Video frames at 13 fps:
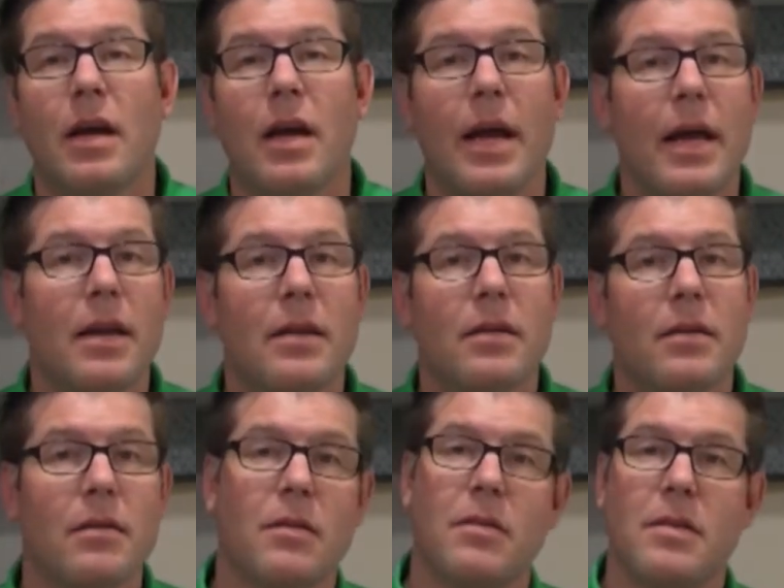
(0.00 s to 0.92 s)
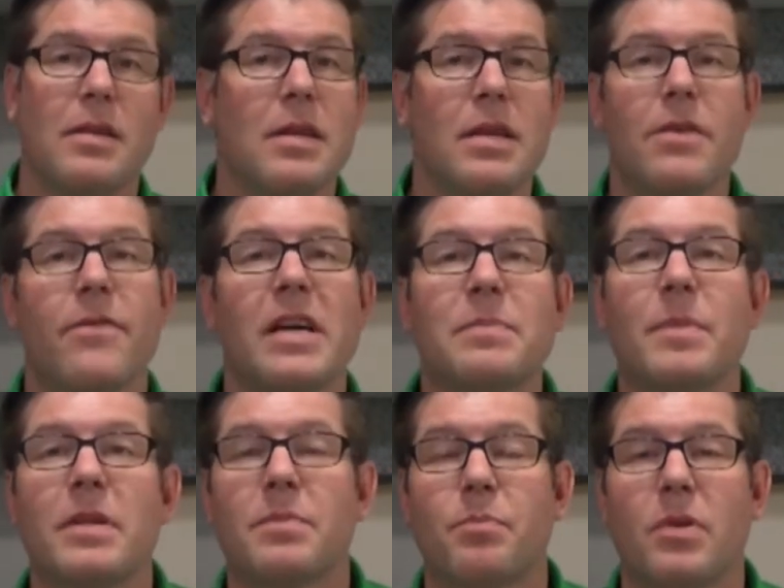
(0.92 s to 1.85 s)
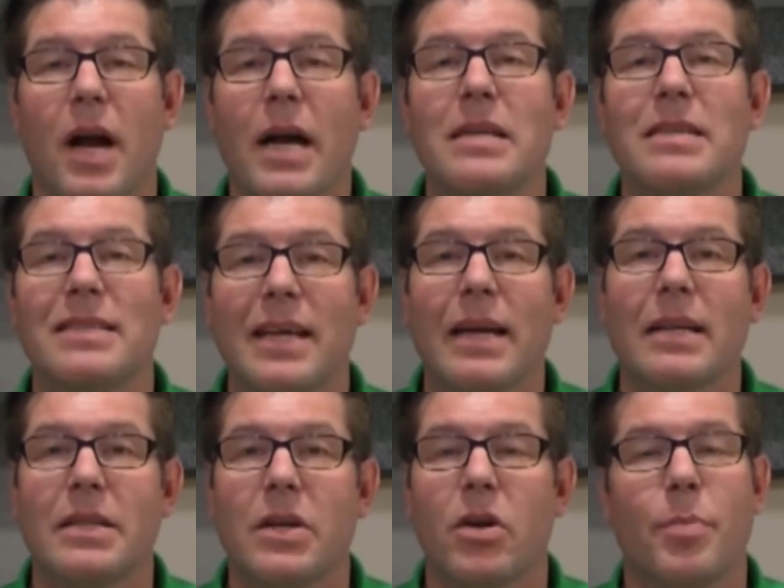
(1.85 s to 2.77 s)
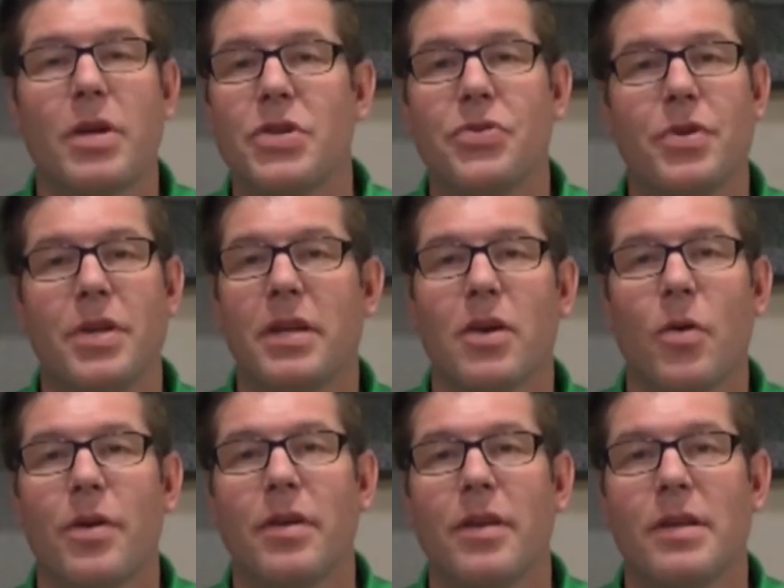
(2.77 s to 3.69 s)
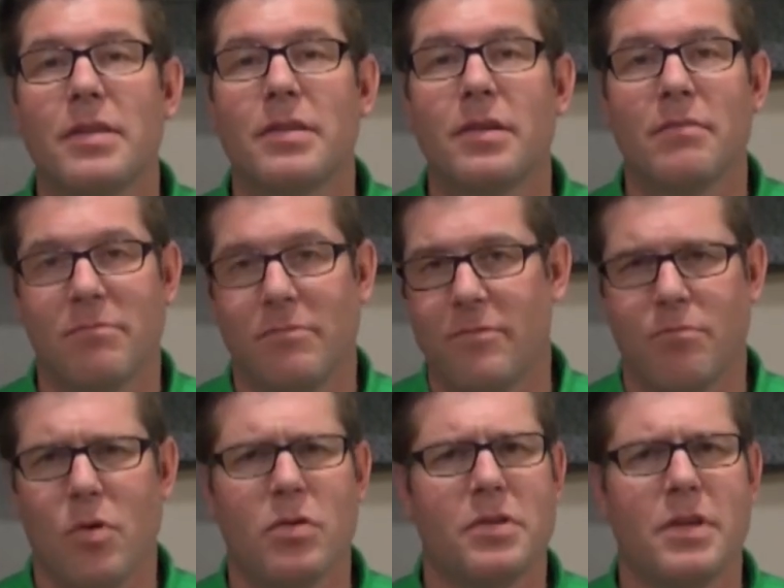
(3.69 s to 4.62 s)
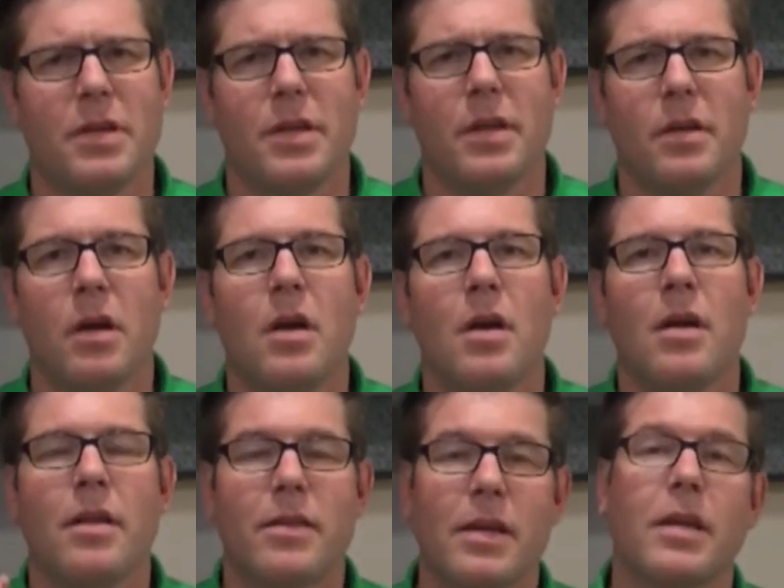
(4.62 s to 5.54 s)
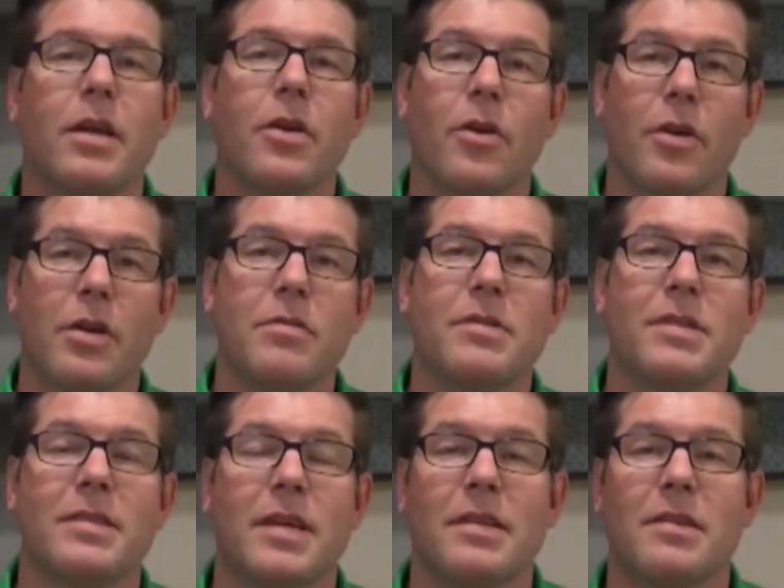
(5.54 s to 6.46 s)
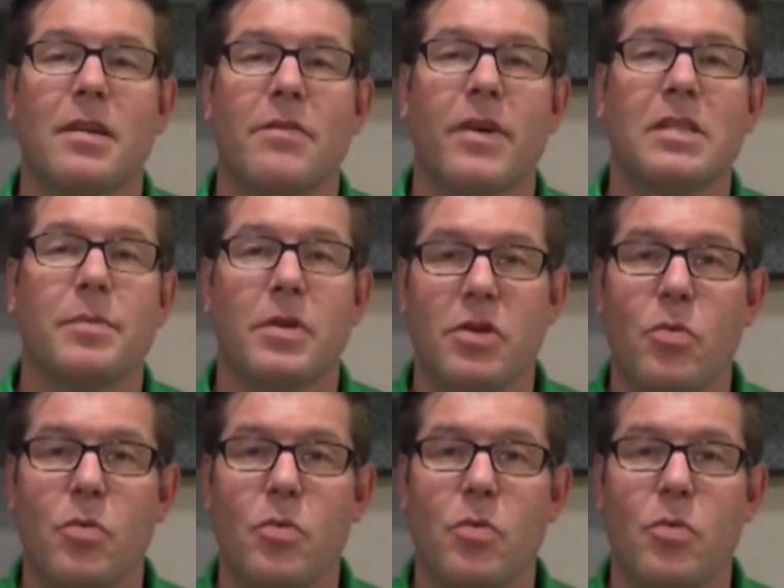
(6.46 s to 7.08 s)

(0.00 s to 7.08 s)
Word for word: and the investment's kind of secondary because you didn't go into this, most of you didn't, thinking you're going to use this as an investment.